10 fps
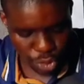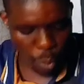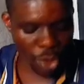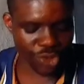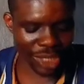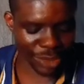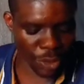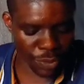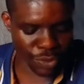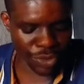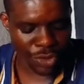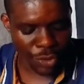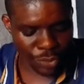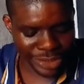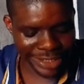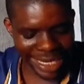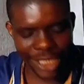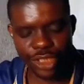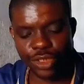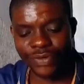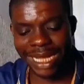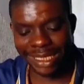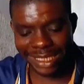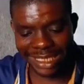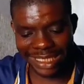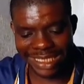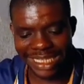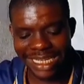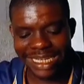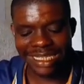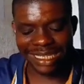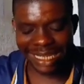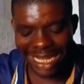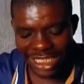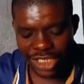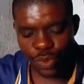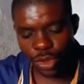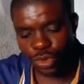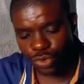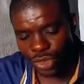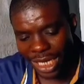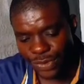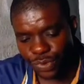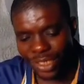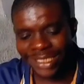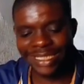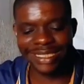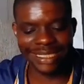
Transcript: So once you are done with the reactions of the alkenes, Next thing you want to do here is what is